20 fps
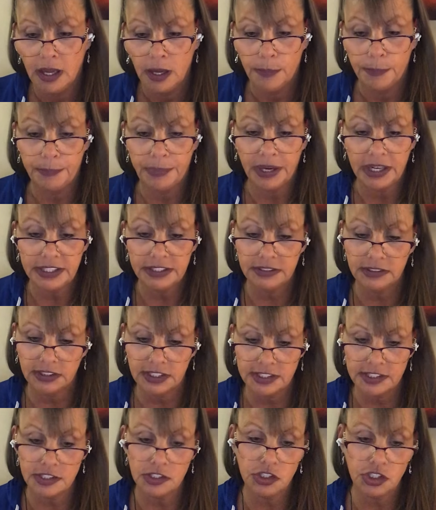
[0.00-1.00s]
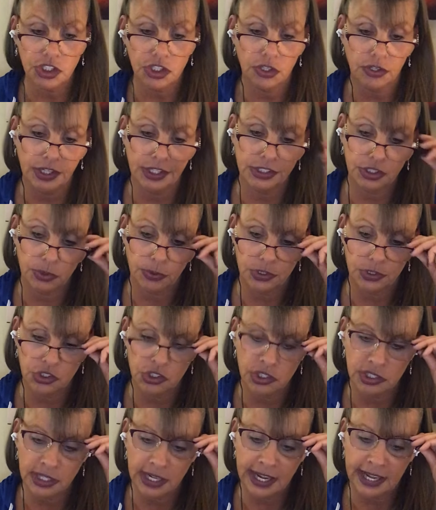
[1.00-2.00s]
But listen to your
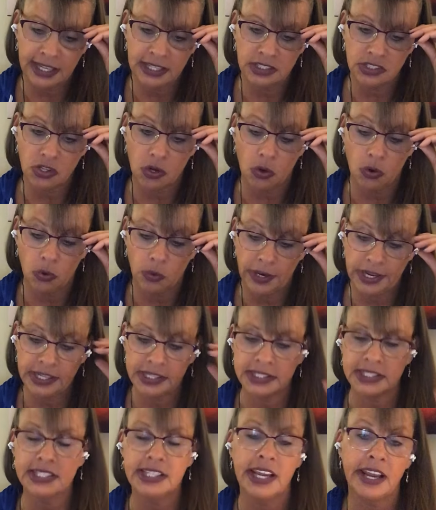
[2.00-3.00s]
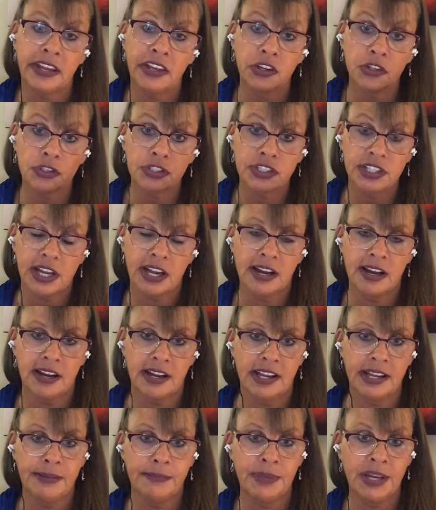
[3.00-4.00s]
intuition as always. Take your
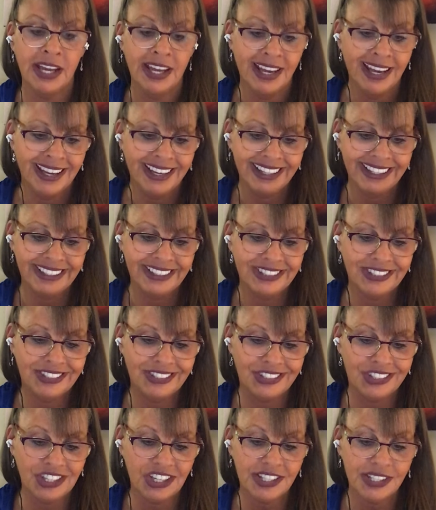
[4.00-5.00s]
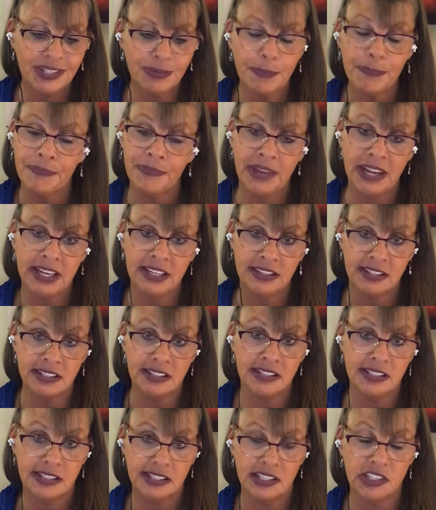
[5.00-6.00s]
time. Just make the
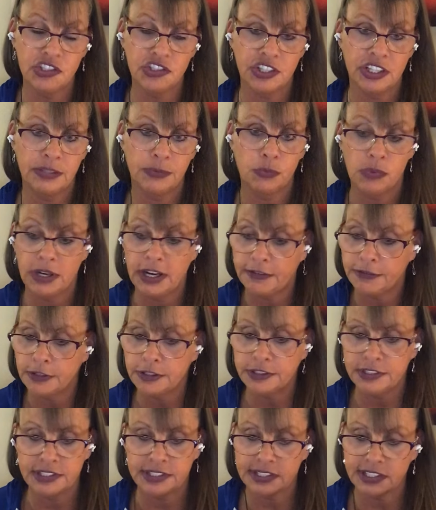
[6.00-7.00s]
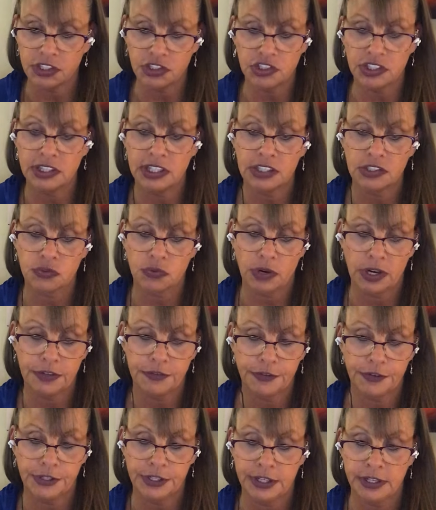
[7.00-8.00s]
decision, whatever decision that's right
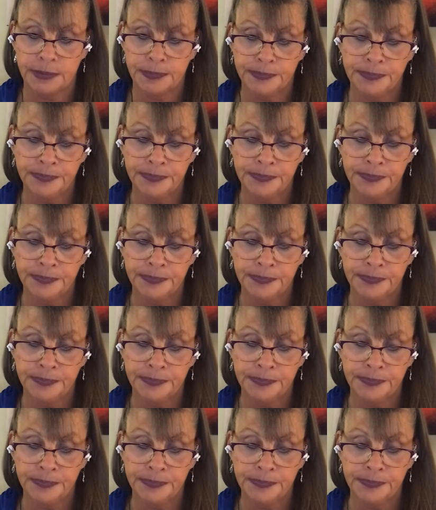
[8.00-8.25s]
for you.